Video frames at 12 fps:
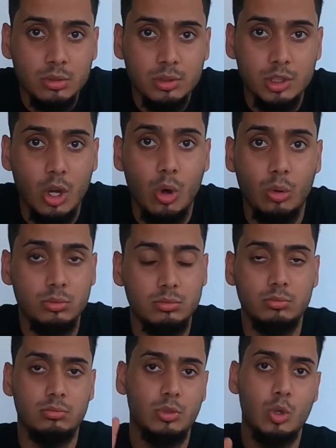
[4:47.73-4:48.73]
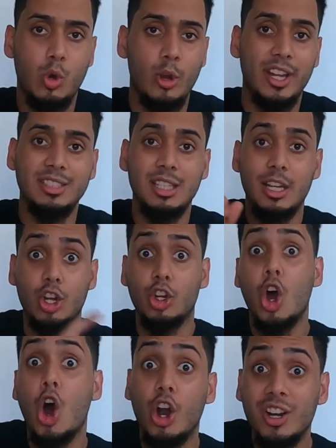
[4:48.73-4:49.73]
So going into like a
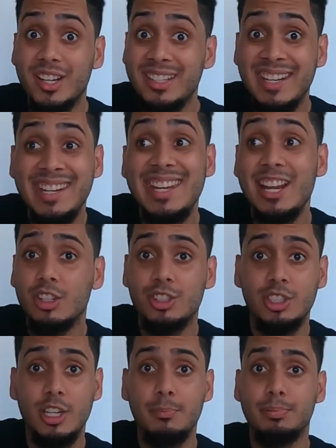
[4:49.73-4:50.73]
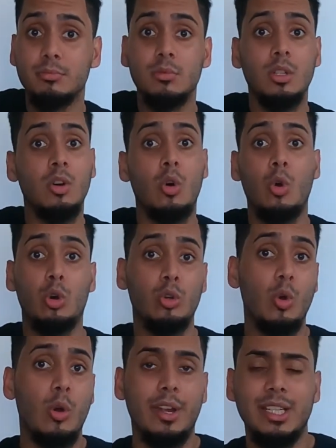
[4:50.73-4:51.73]
car dealership, or
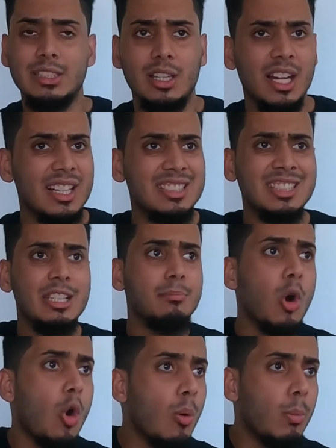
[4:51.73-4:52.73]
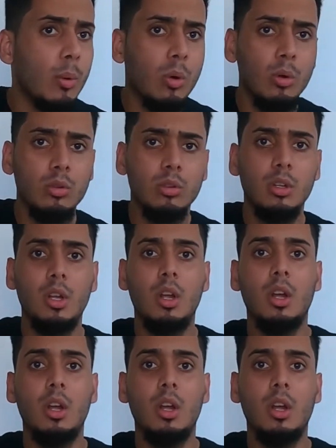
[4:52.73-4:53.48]
going into like a T-Mobile,